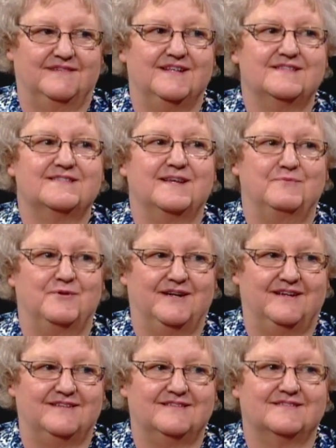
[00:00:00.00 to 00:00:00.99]
in mm -hmm. some mm-hmm.
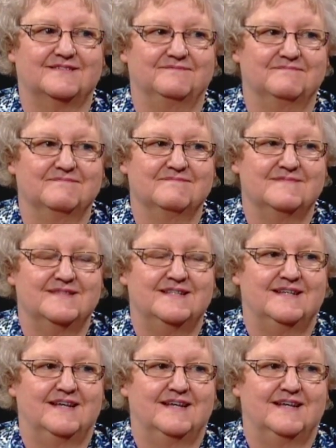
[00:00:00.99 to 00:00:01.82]
ways. Mm -hmm.